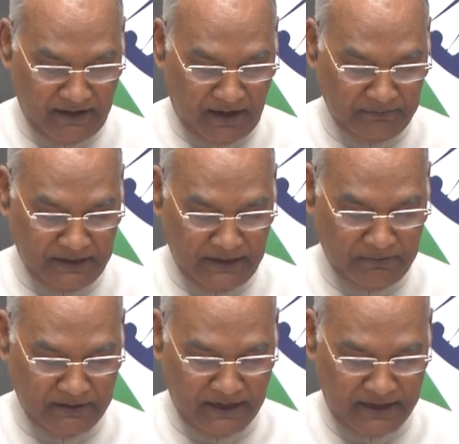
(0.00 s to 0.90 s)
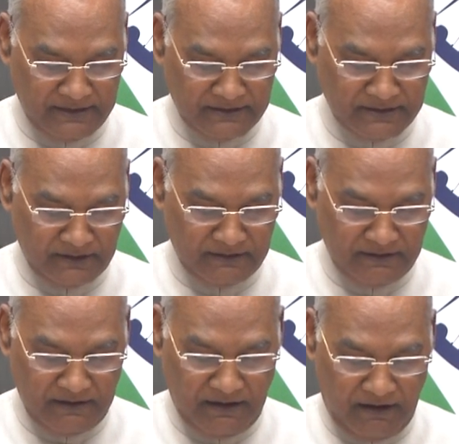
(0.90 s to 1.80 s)
of the liberalization
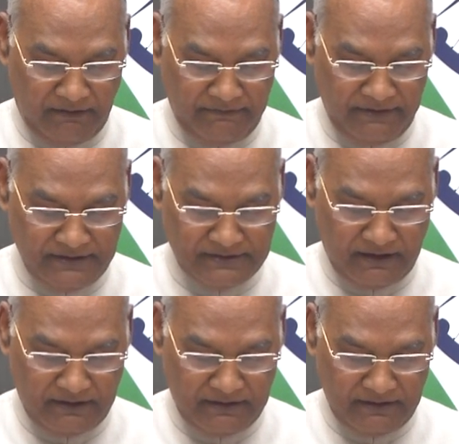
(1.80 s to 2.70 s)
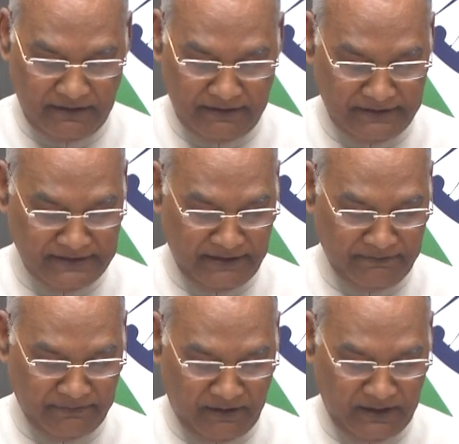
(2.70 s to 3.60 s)
of visa
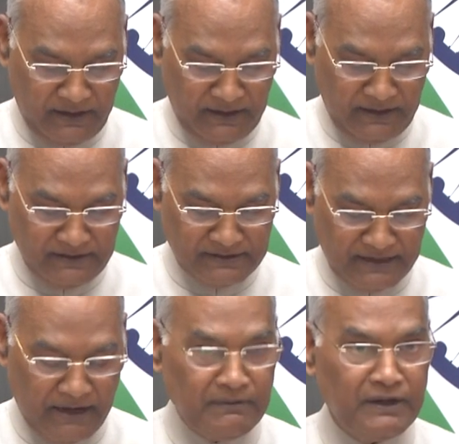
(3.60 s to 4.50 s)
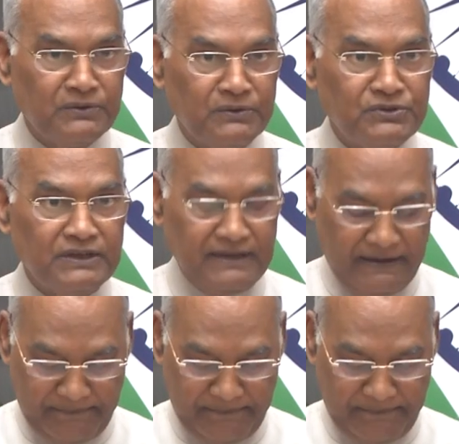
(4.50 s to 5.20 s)
regime for Indians traveling to Chile.